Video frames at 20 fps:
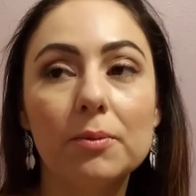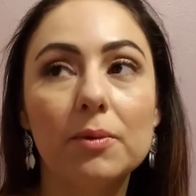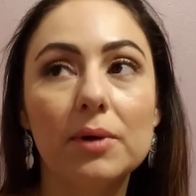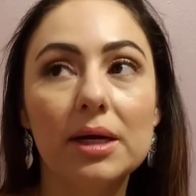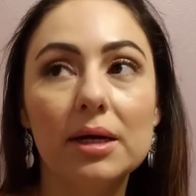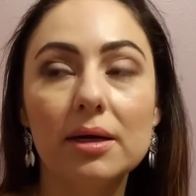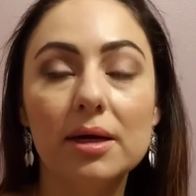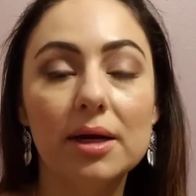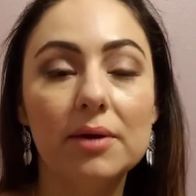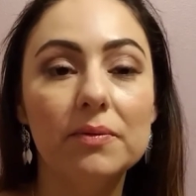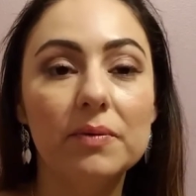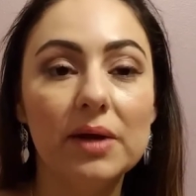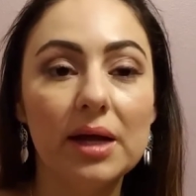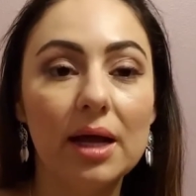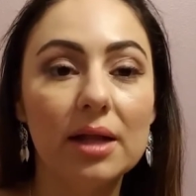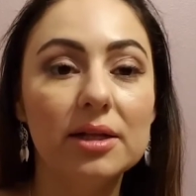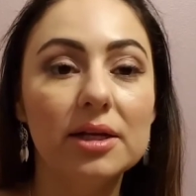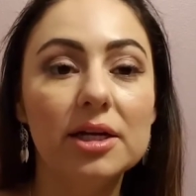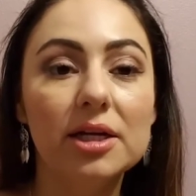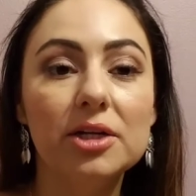when in
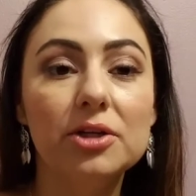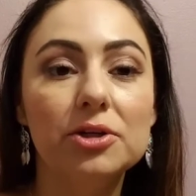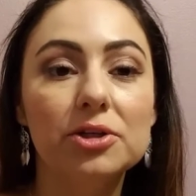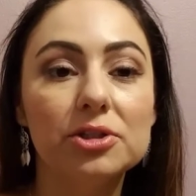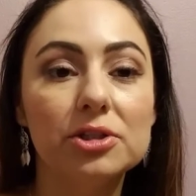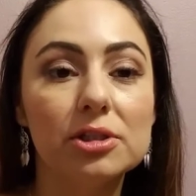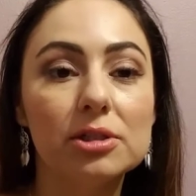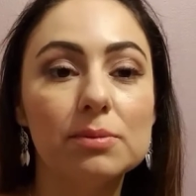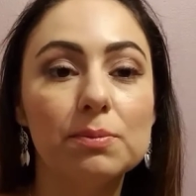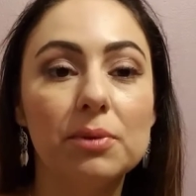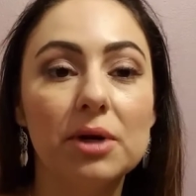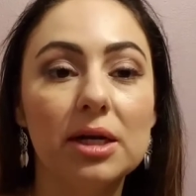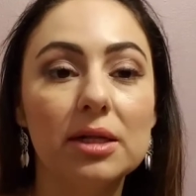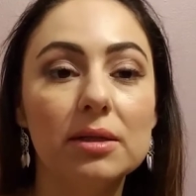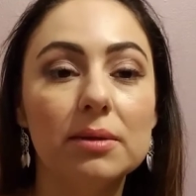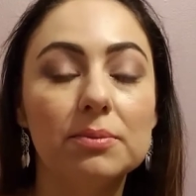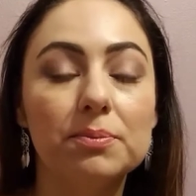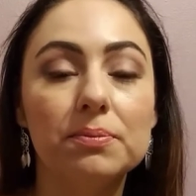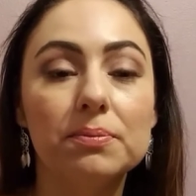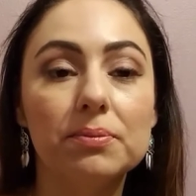reality you're just spreading
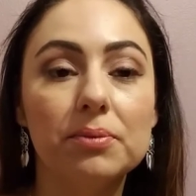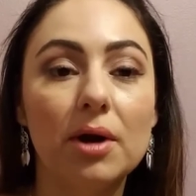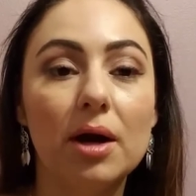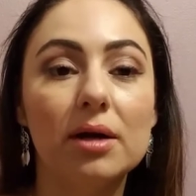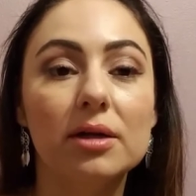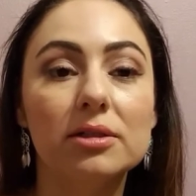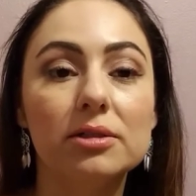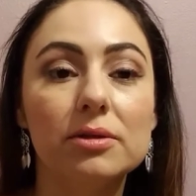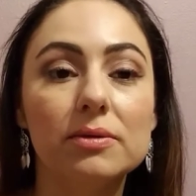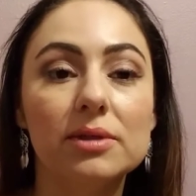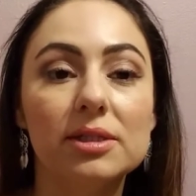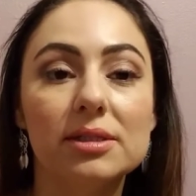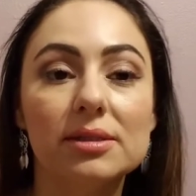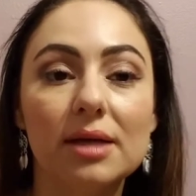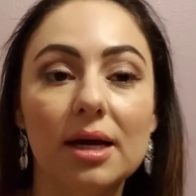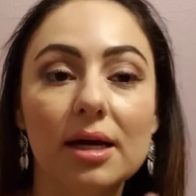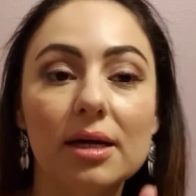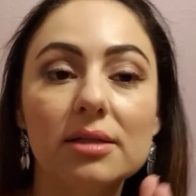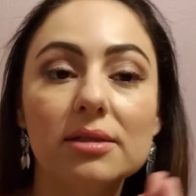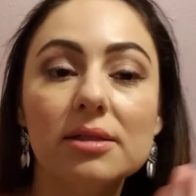the product to the
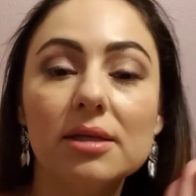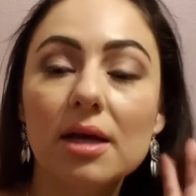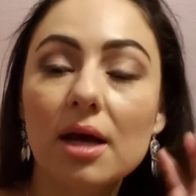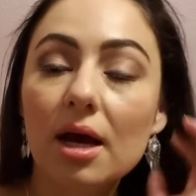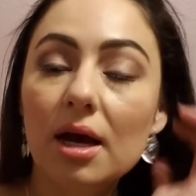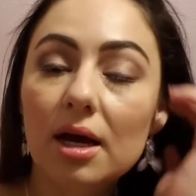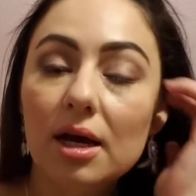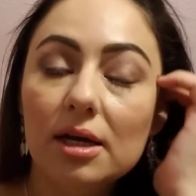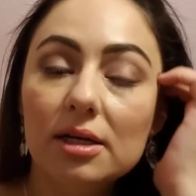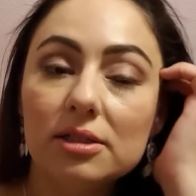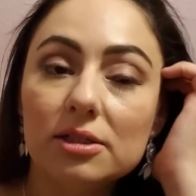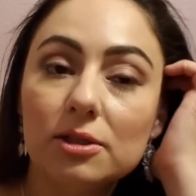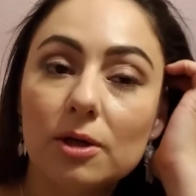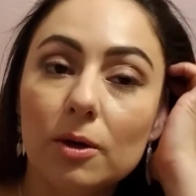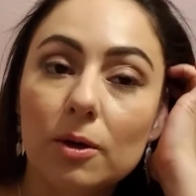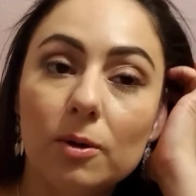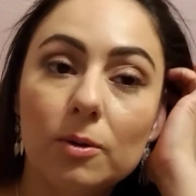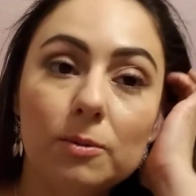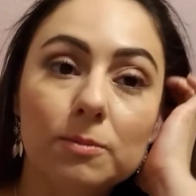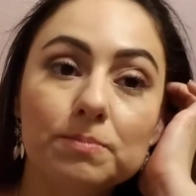sides.
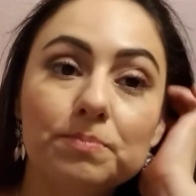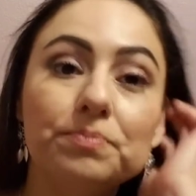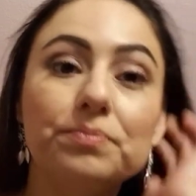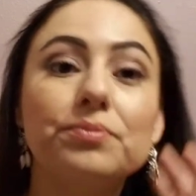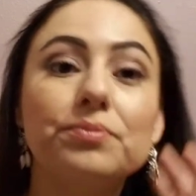So